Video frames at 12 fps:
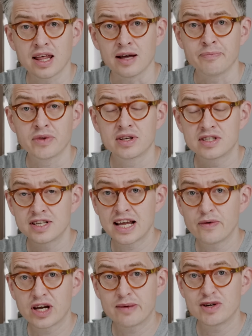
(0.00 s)
there. Today
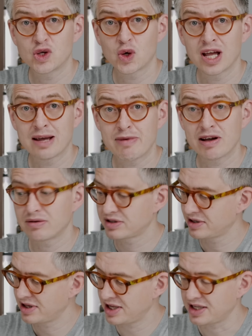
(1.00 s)
we're going to be talking about
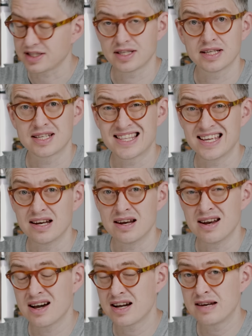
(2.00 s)
this. It's the
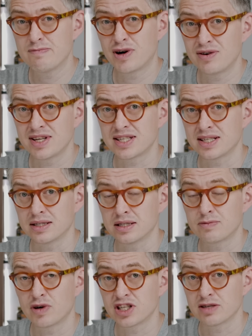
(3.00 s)
9Barista
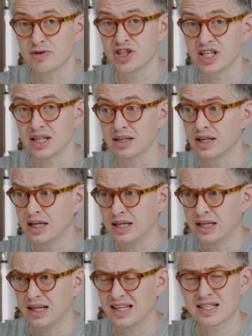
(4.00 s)
Espresso machine.
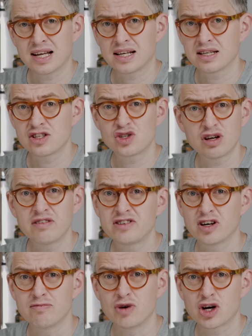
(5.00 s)
It's like a
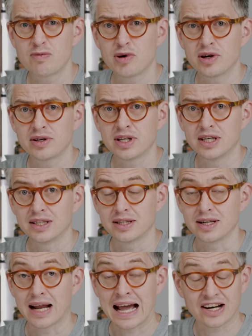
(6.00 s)
stovetop mocha pot
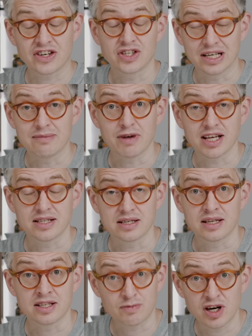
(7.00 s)
that actually makes
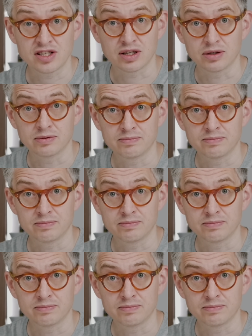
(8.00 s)
espresso.